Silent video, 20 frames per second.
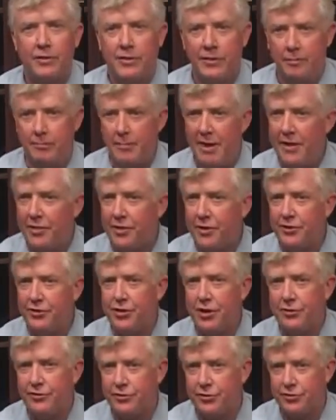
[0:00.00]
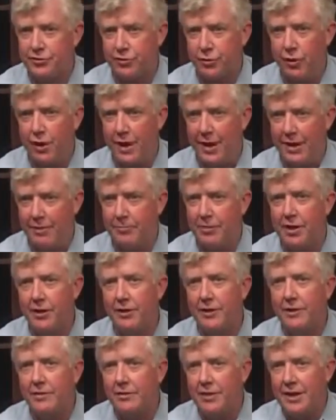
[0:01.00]
The method just described,
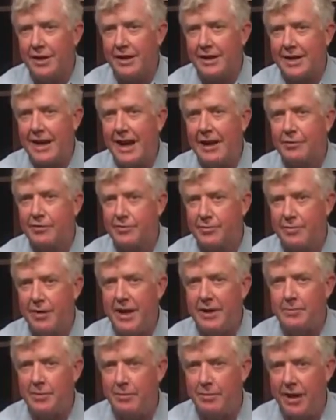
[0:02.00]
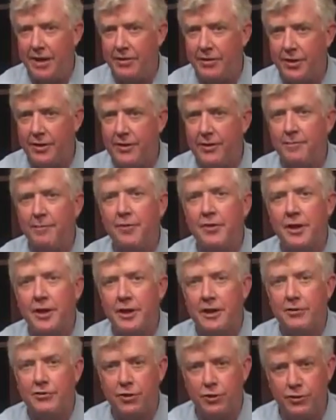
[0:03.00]
the accounts payable method,
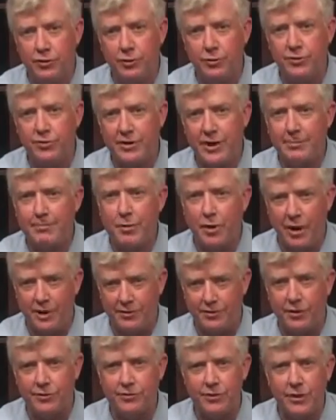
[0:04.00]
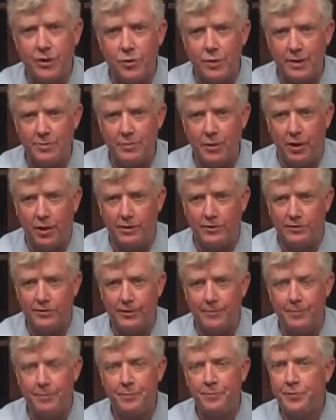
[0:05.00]
is a two-step process in
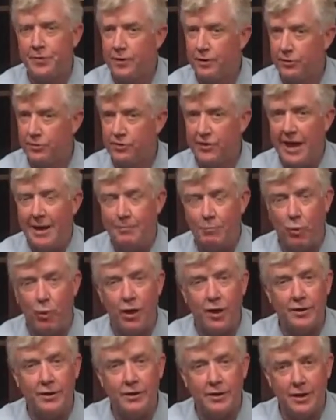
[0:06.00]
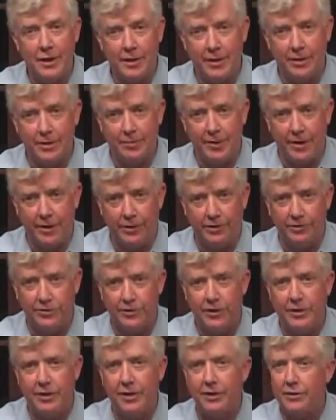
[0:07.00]
QuickBooks. Step 1, enter
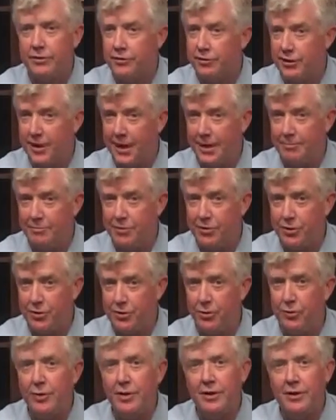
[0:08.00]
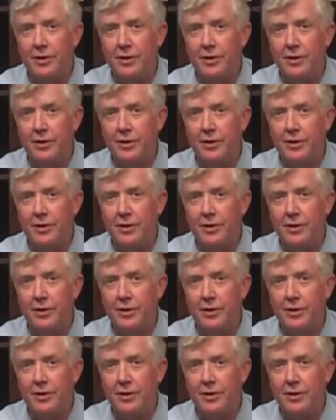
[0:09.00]
bills. Step 2,